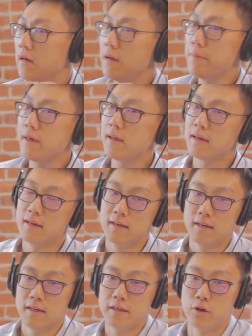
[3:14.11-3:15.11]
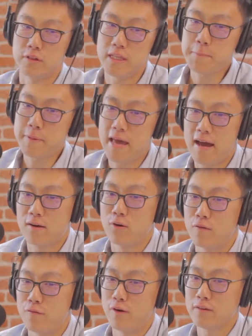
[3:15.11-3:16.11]
I mean, deep tech
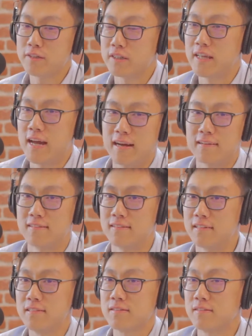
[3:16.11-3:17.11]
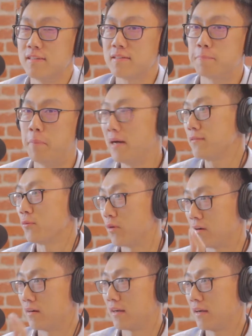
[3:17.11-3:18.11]
or frontier tech is this
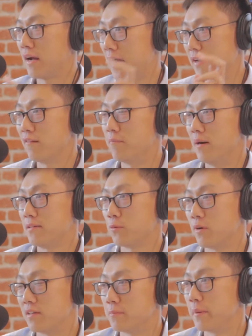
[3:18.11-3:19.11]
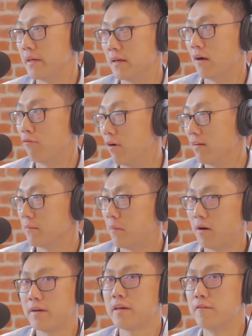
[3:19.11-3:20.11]
buzzword has been around the
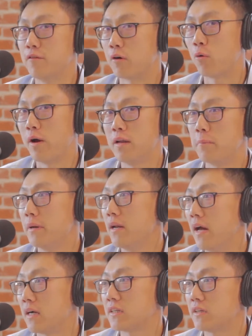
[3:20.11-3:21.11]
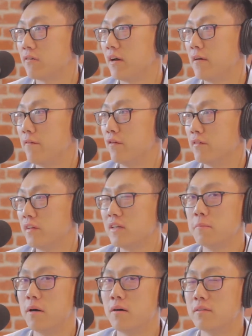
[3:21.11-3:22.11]
market for quite a bit, actually, right? If you think
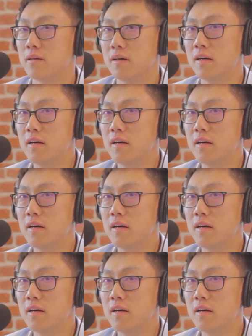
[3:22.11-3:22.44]
about the